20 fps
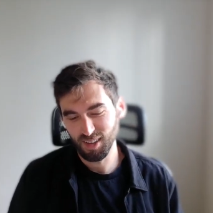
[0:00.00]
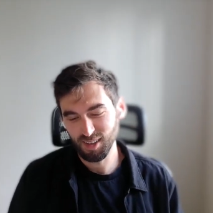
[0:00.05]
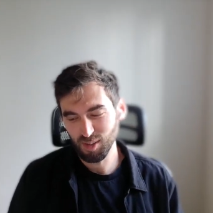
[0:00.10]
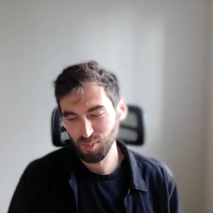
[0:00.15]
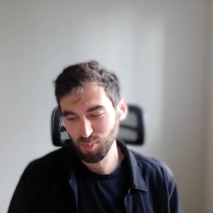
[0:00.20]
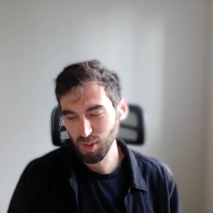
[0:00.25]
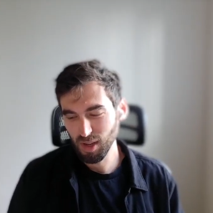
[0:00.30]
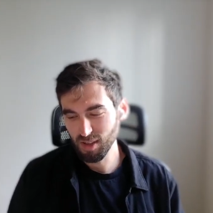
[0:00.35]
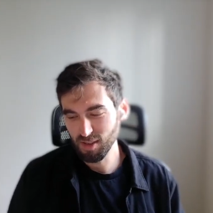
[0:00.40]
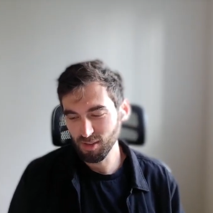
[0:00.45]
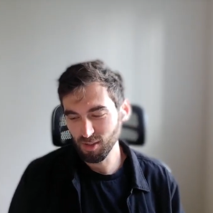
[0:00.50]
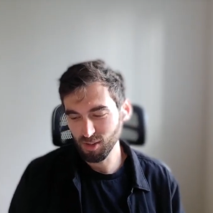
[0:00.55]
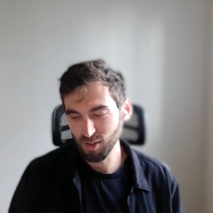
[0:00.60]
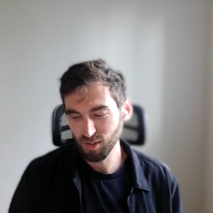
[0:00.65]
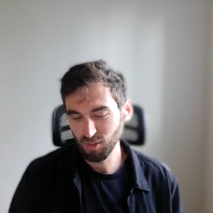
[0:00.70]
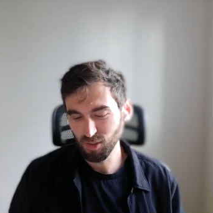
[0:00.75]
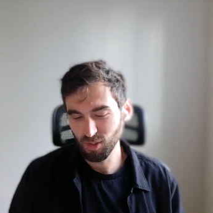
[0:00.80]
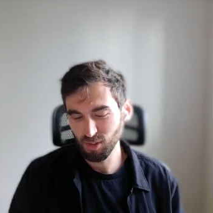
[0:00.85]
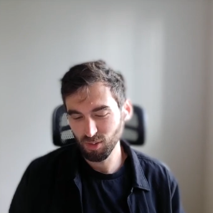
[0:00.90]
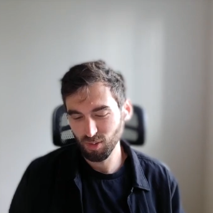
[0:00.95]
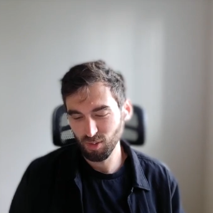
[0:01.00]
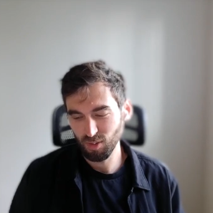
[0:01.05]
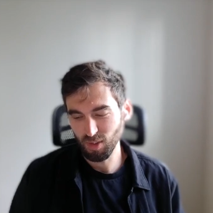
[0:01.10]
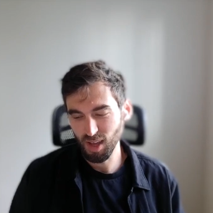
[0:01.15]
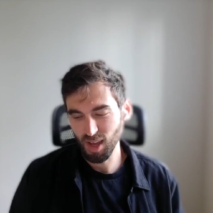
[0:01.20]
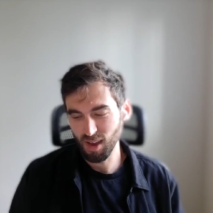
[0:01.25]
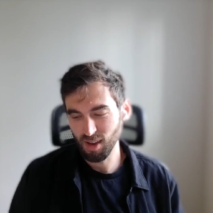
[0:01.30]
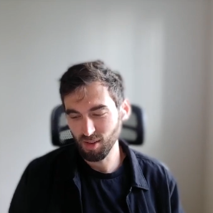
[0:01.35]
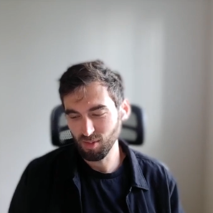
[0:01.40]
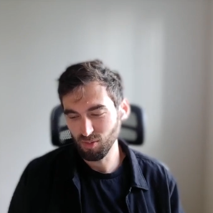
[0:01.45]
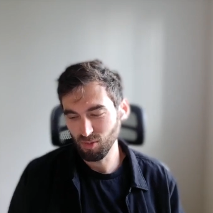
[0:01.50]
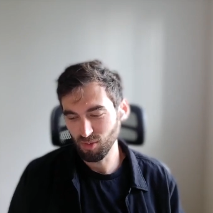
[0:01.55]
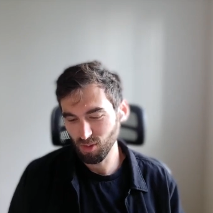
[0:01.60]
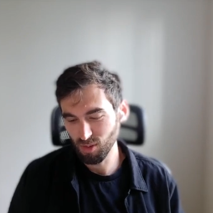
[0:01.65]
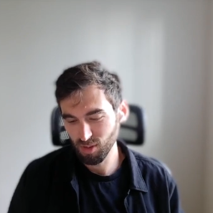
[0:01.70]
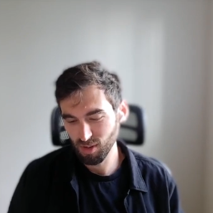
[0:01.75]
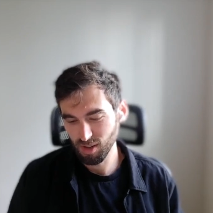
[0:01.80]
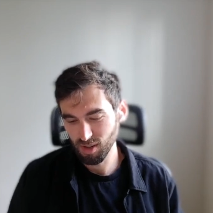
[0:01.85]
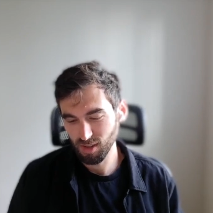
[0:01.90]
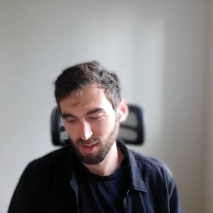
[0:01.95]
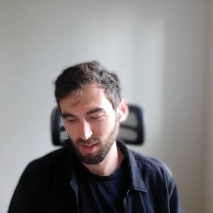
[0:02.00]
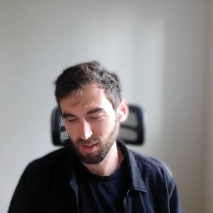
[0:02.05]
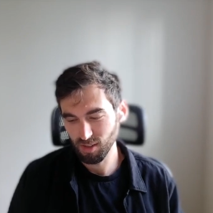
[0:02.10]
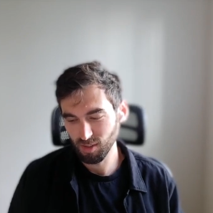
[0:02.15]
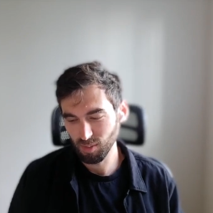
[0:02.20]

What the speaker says: it depends on if you count Vaughan and